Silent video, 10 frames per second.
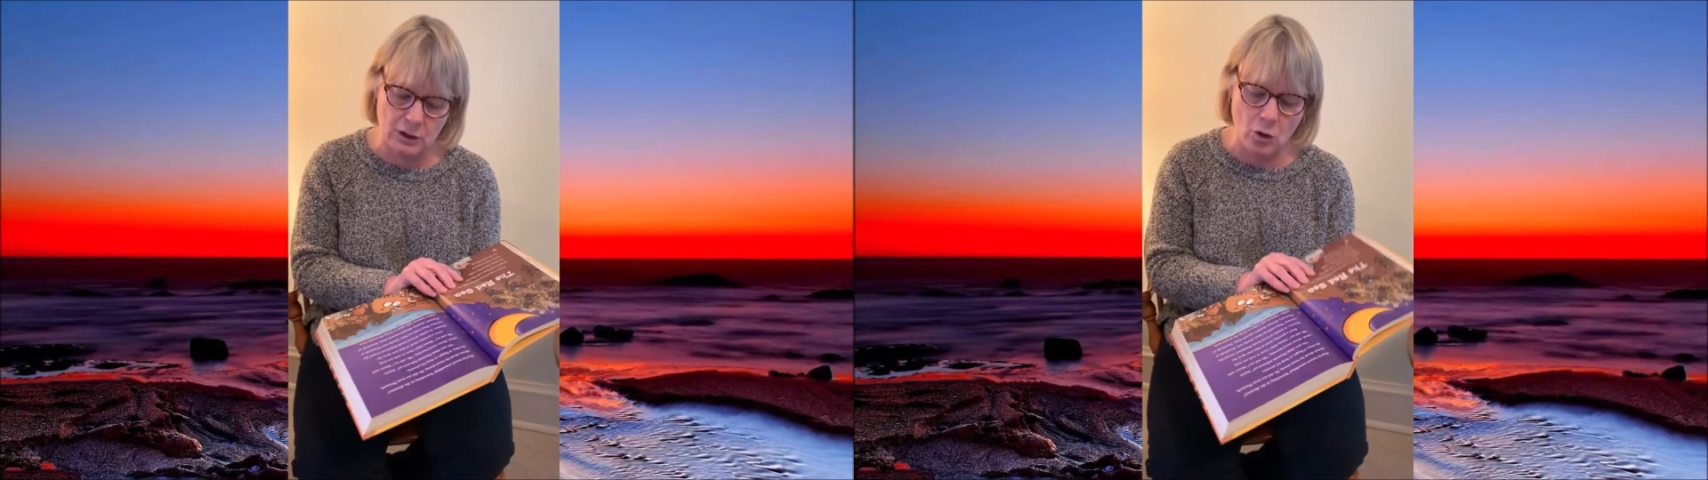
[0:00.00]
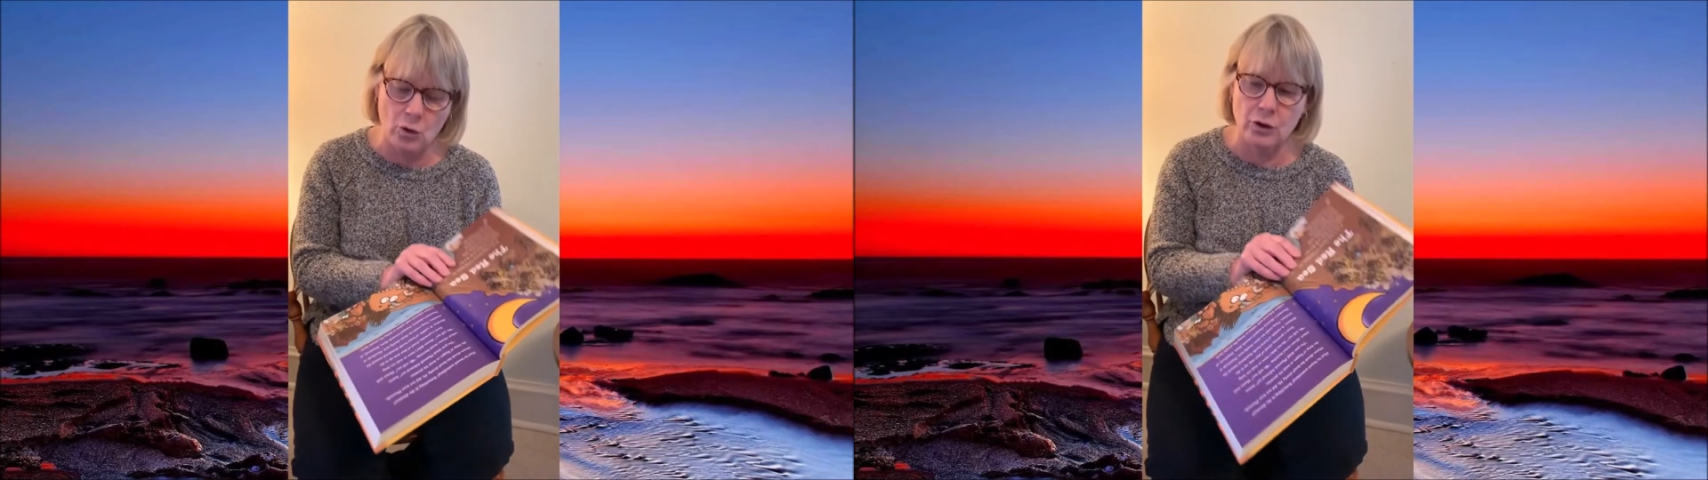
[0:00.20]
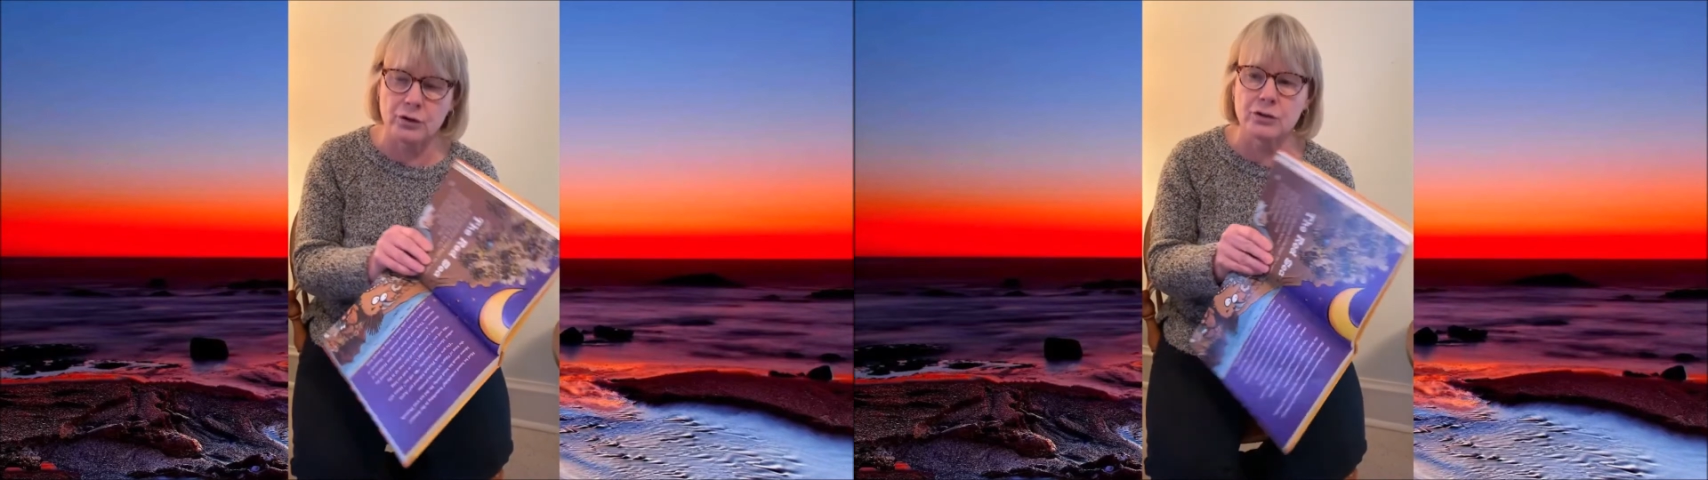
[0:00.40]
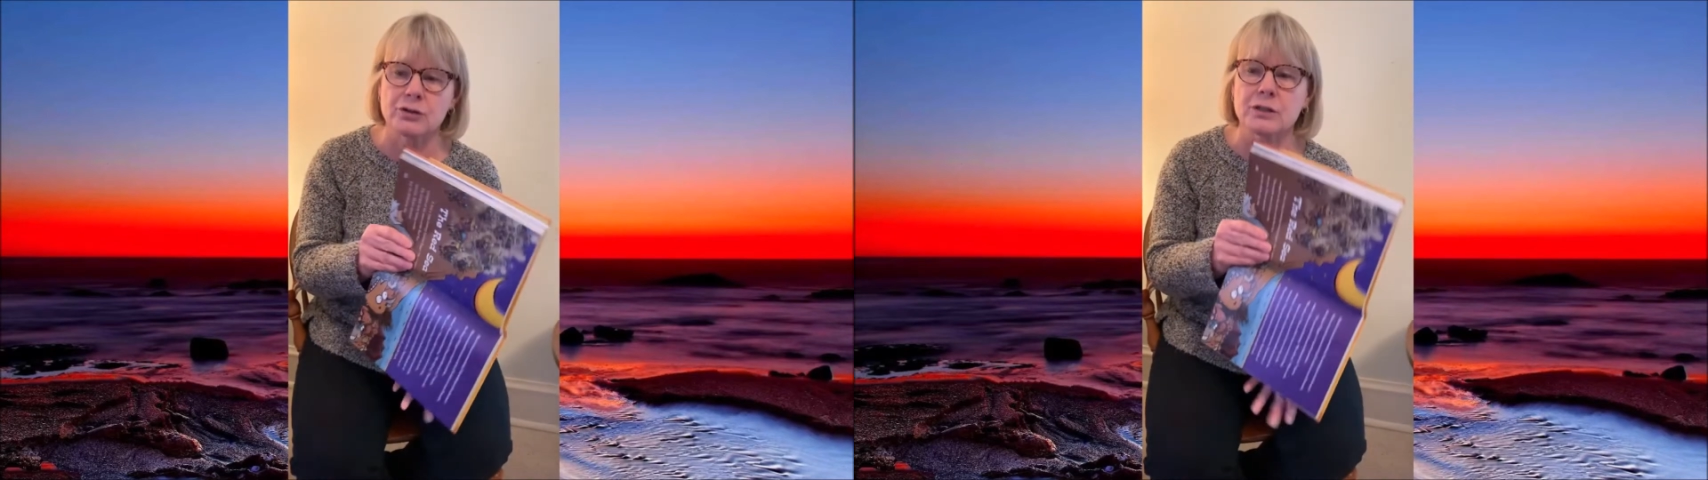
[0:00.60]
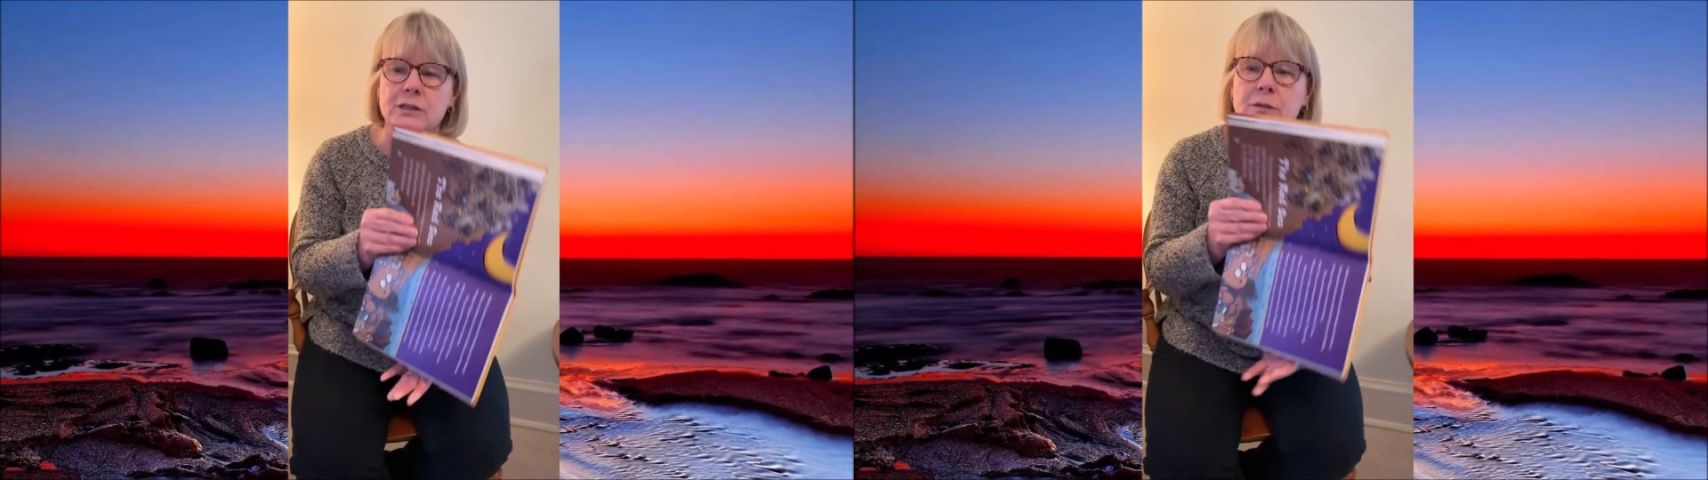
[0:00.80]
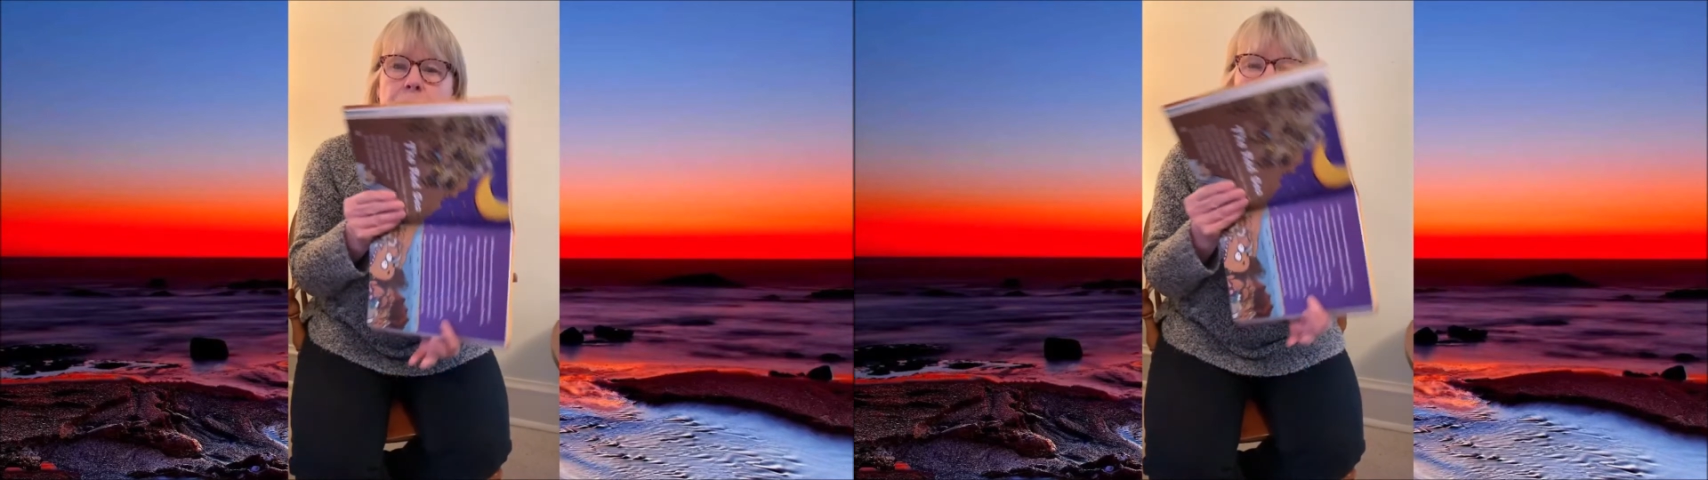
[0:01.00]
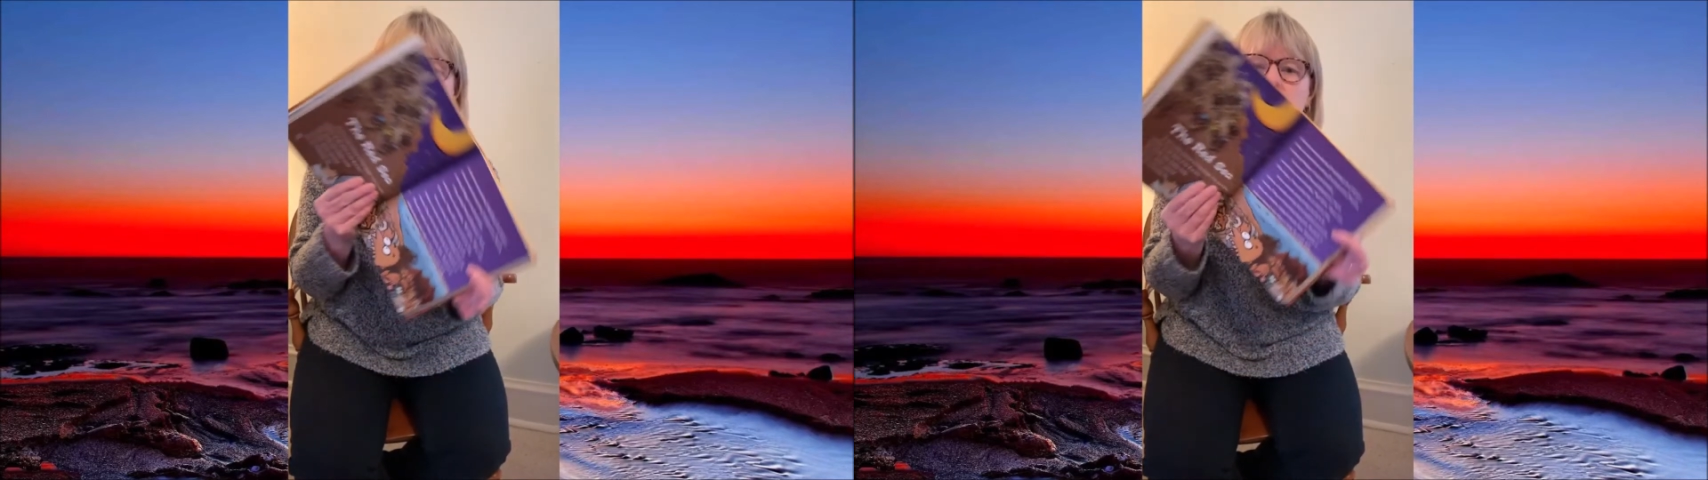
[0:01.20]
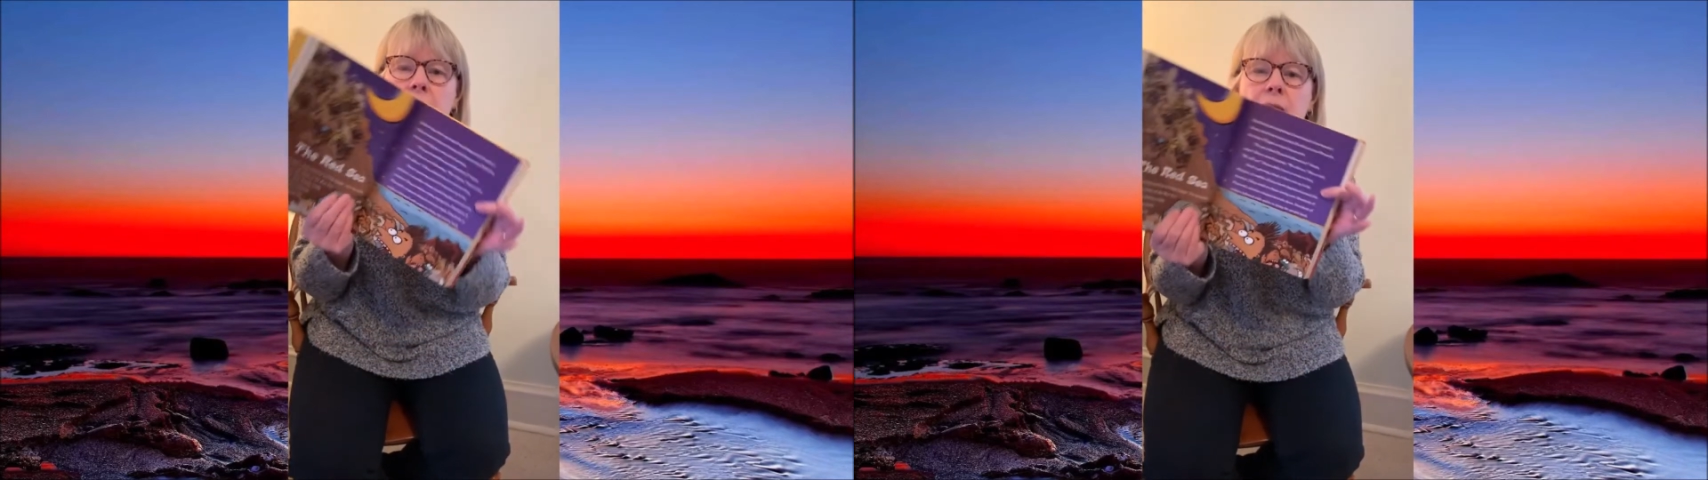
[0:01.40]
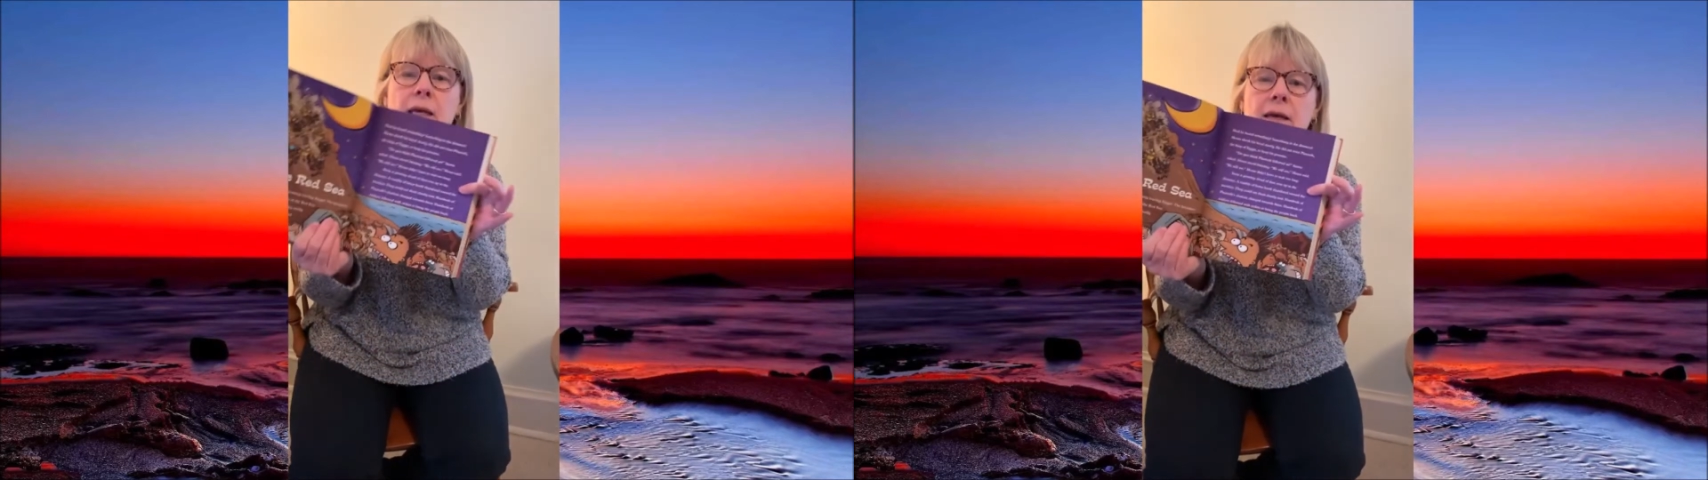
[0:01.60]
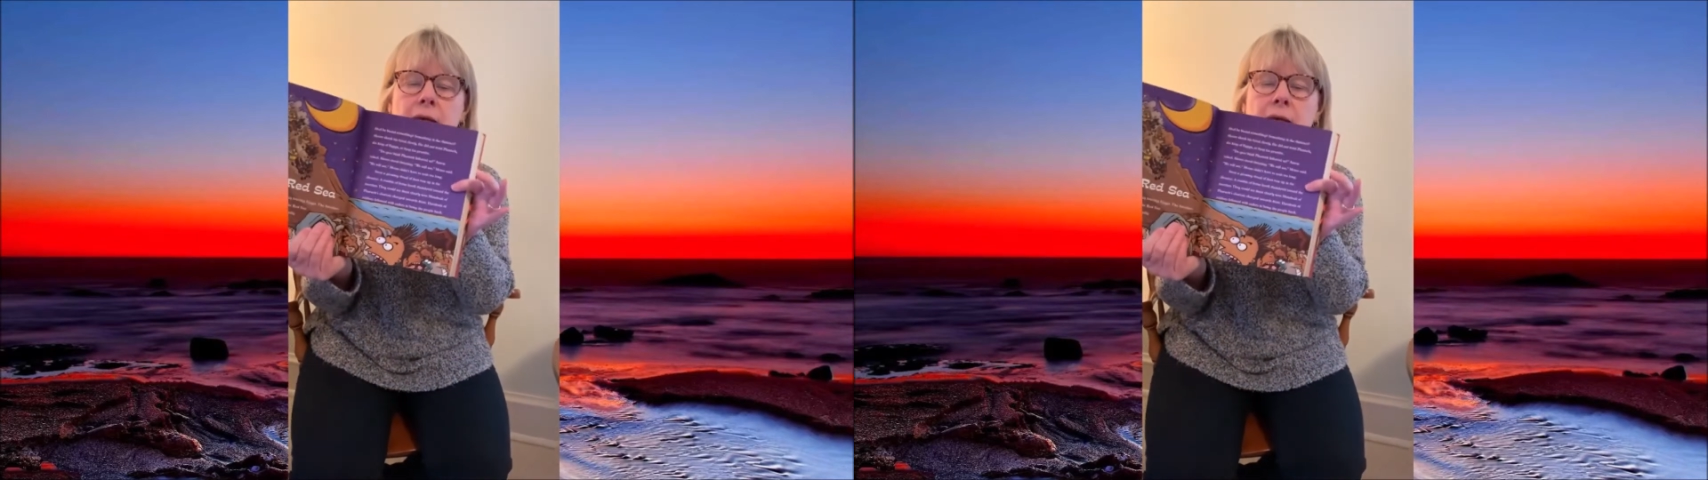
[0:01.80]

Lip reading: orders to bring